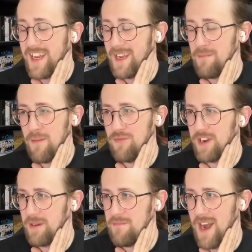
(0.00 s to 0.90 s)
keep on
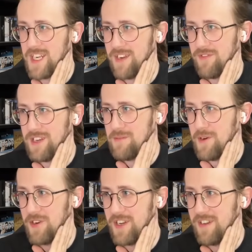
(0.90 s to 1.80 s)
bringing back Jeffrey Dean
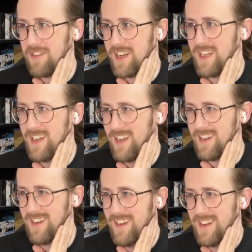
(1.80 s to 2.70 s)
Morgan, don't they?
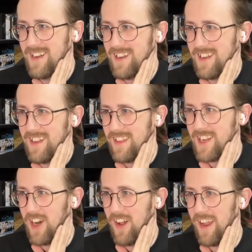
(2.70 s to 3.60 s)
They
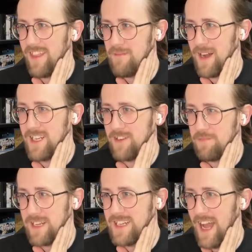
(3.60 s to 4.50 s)
can't let the man just
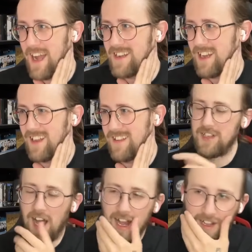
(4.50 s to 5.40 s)
be dead.
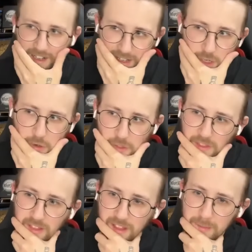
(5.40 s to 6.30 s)
I do
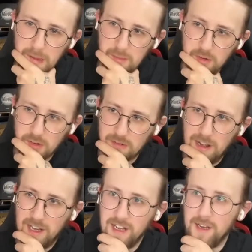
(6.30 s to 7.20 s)
think they maybe
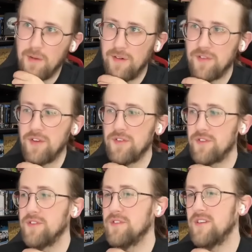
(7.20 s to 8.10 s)
regret killing him off so
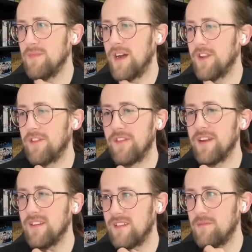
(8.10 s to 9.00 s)
soon. I don't think
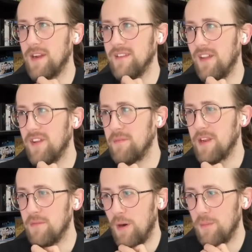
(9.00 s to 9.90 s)
they anticipated that they'd be
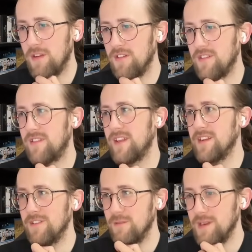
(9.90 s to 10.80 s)
as popular as they ended up